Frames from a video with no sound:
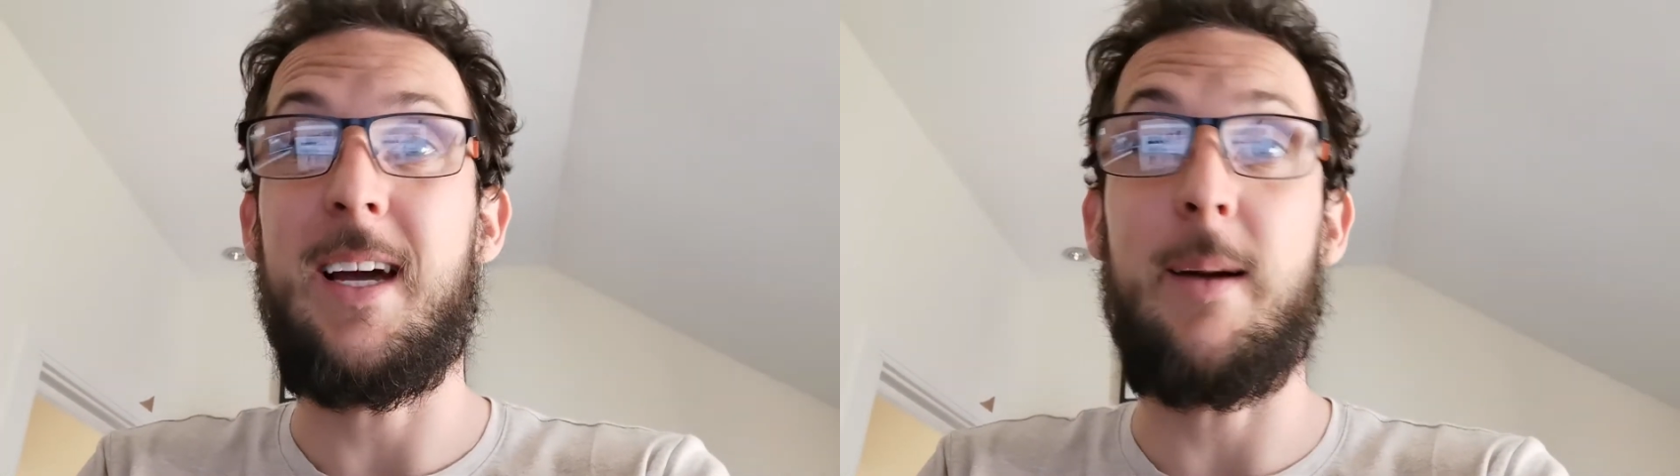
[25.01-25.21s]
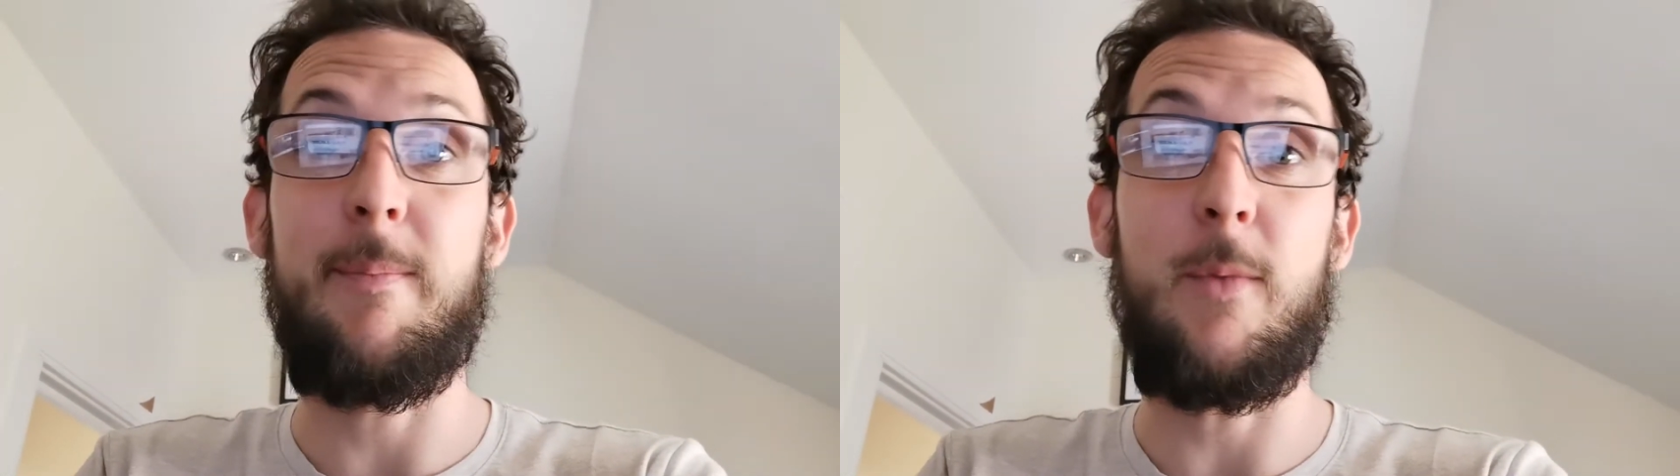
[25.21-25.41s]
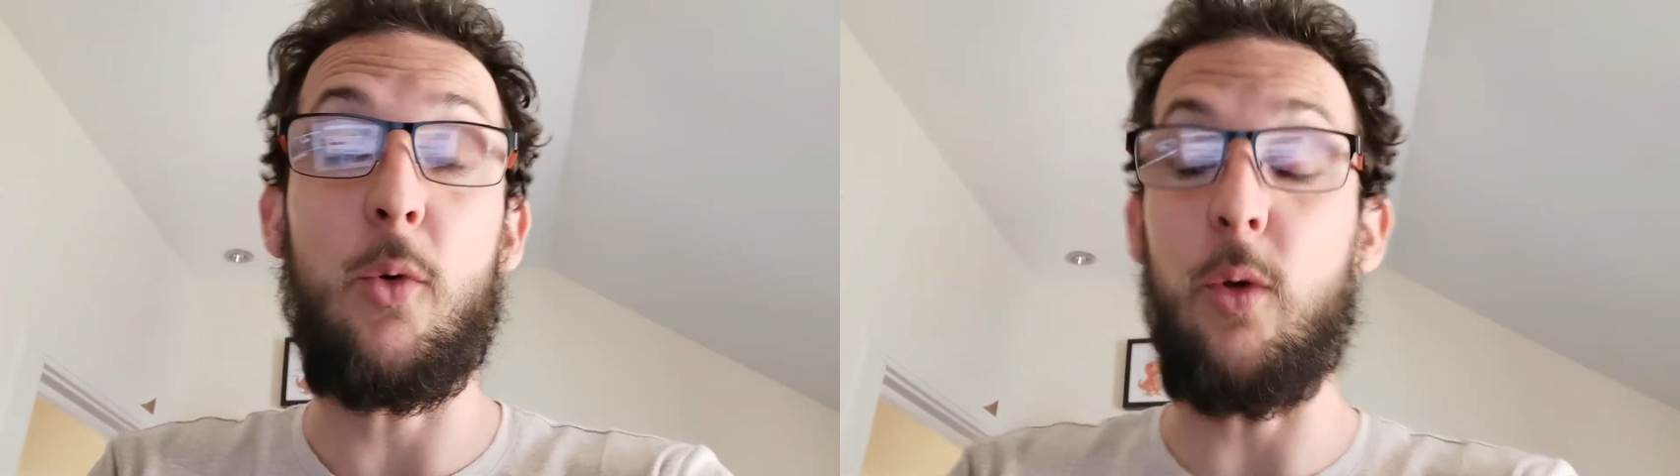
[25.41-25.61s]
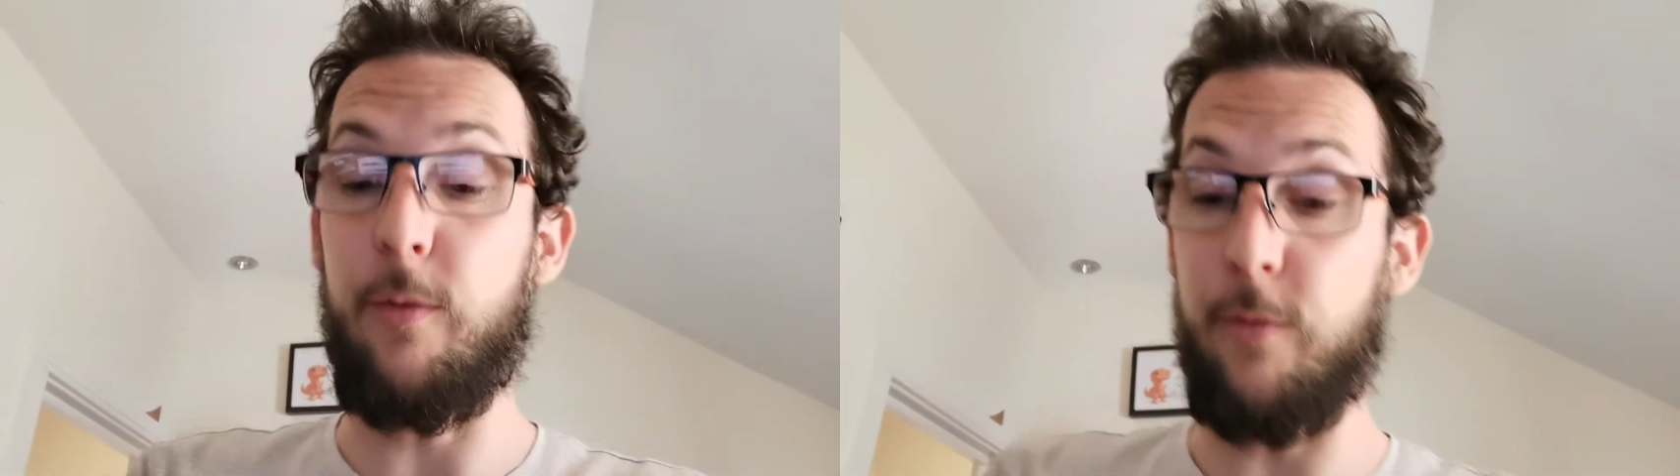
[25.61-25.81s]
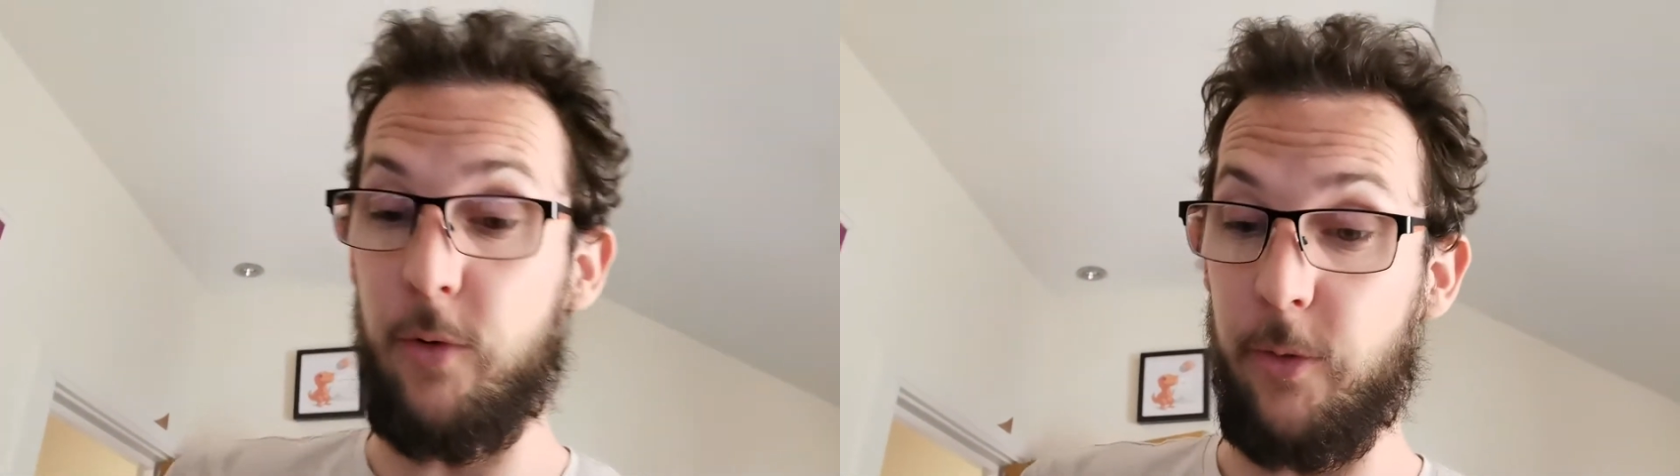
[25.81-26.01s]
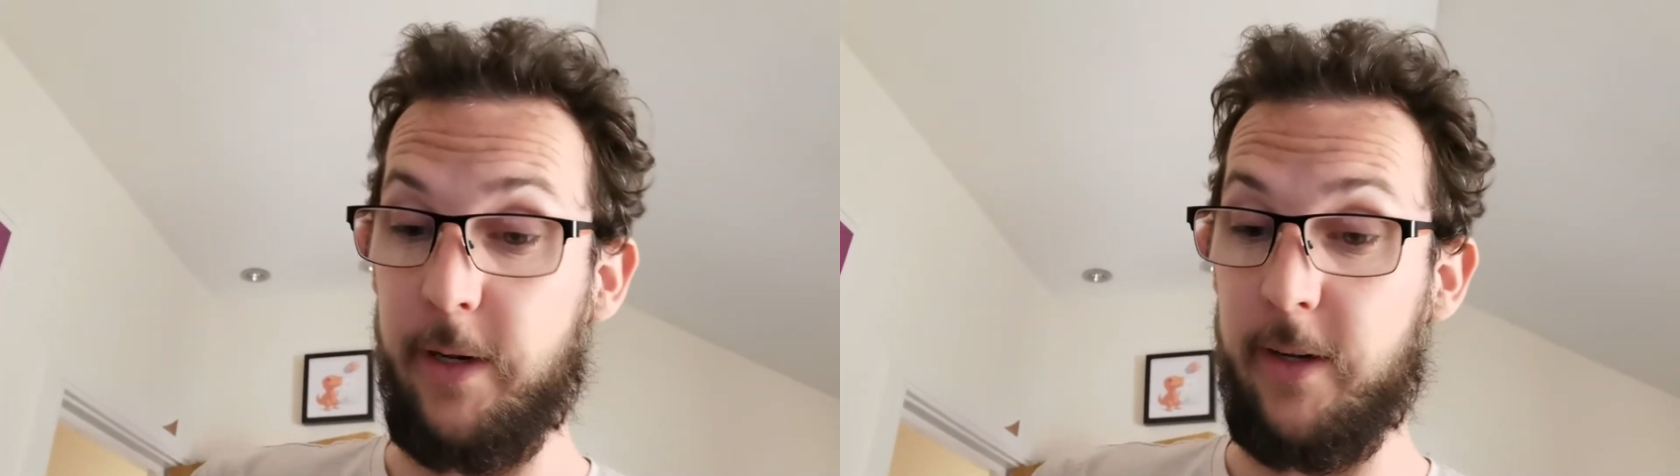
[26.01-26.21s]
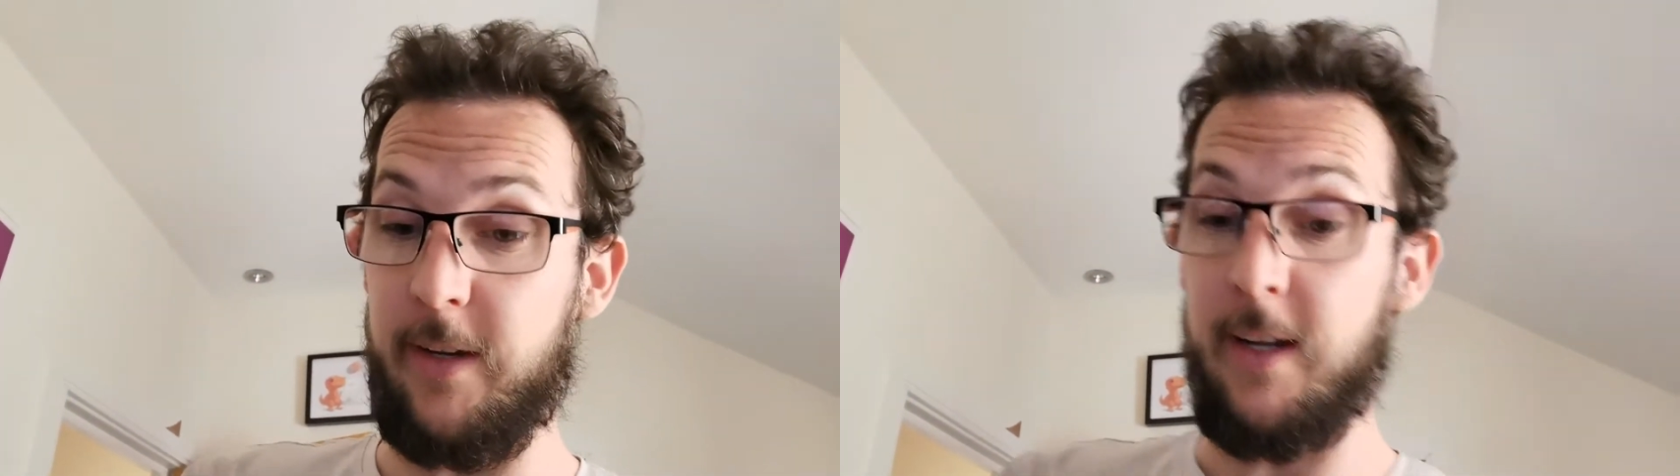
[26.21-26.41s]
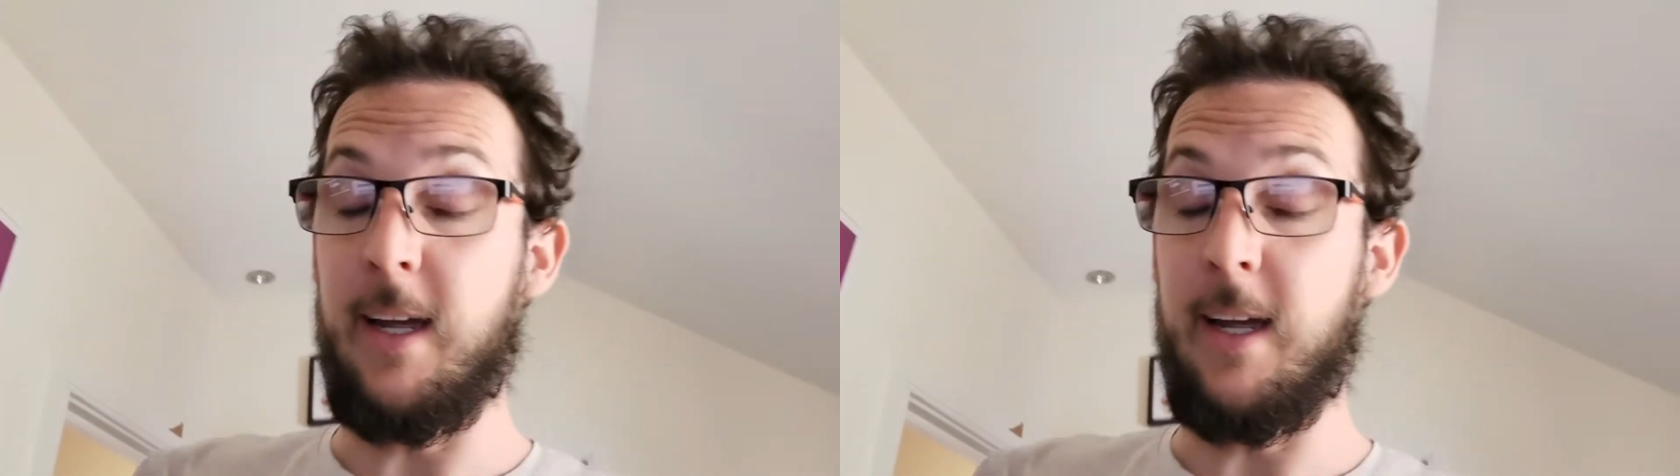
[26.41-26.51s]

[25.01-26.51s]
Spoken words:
I'm all for it.